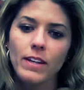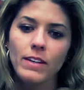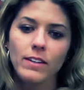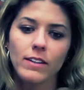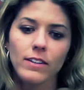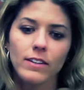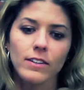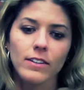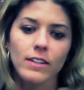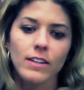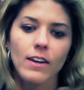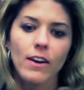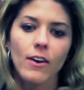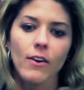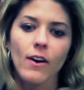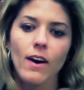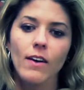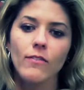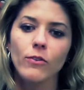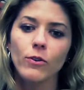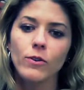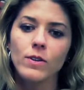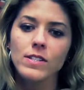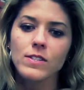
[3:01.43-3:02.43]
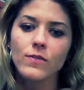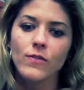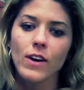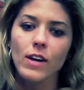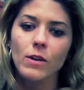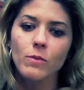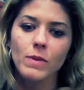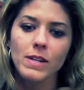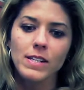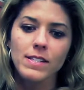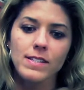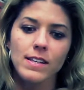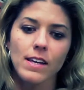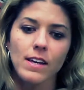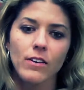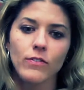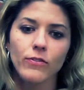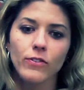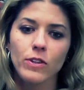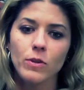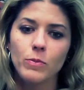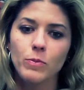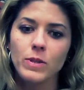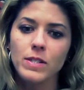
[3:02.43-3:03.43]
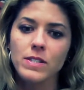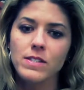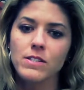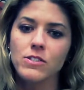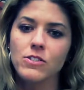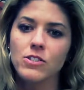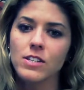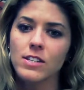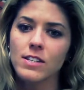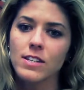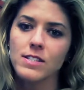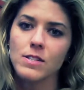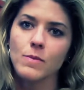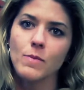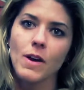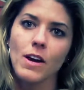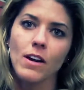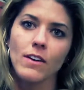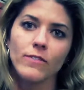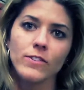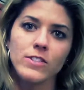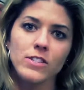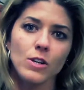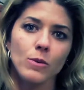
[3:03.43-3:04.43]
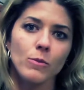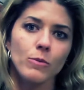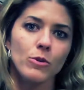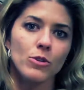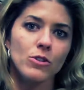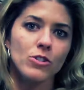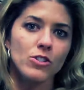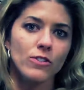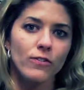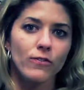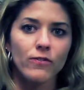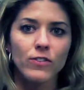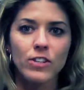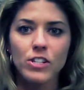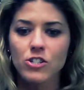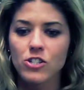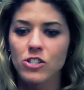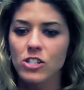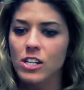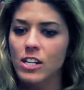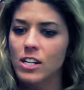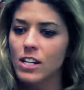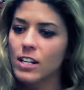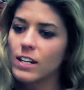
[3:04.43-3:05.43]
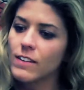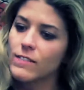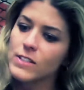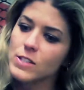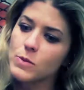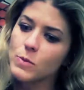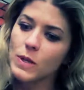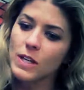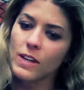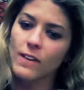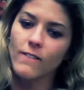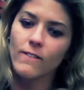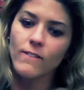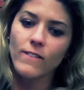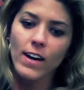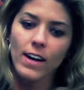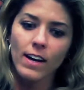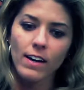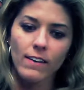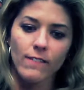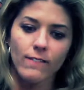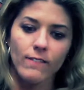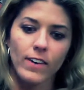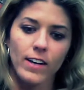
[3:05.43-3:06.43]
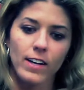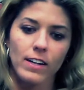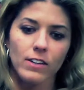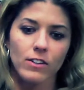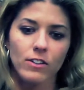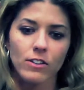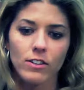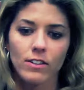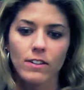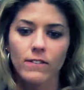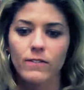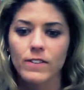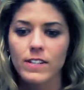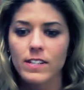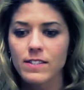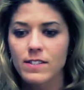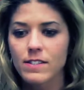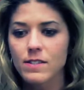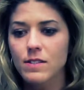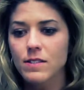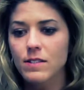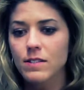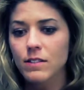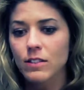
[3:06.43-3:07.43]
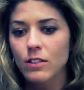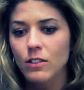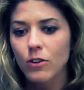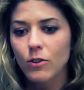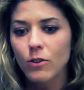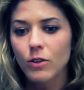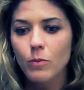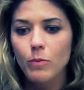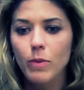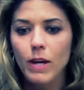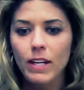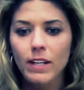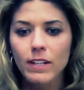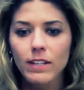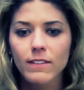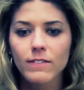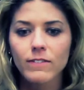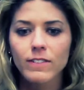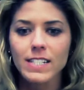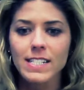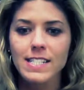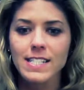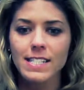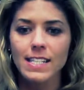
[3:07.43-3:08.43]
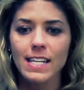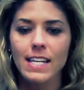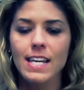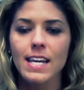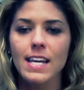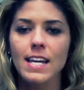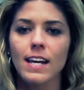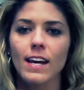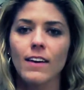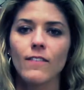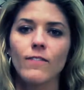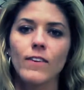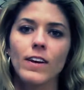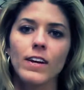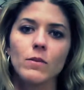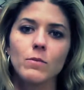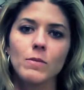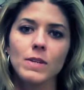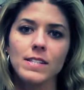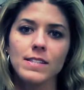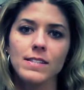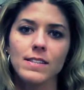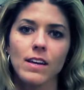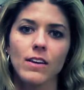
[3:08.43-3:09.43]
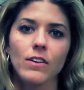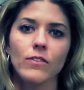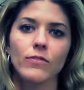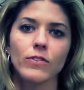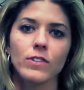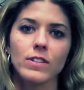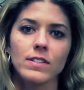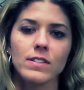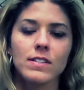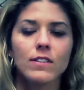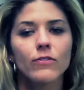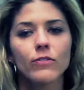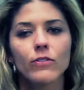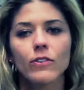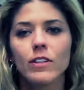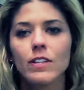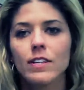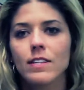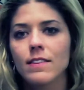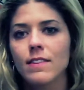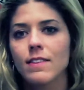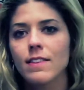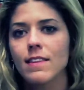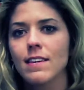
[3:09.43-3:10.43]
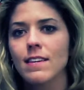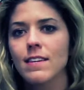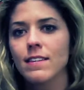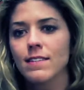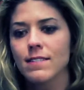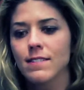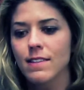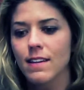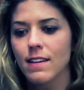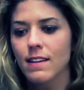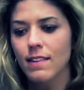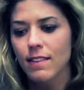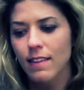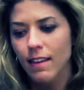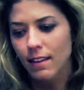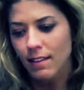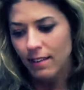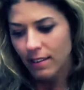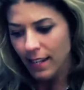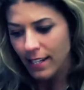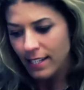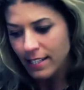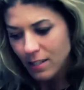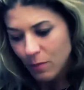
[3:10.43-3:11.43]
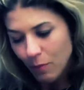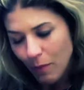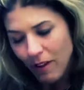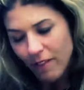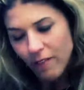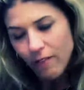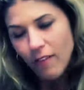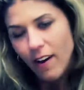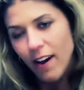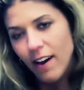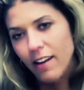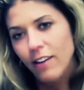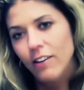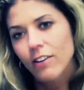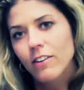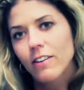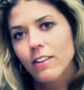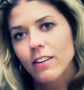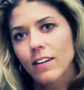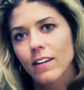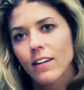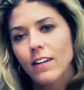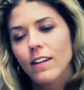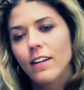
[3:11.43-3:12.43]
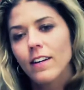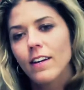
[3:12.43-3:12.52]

better, I've always found myself in the position, it doesn't matter if it's commercial fishing, if it's being a firefighter, if it's, competitively skiing. I found myself in different things that lights my fire,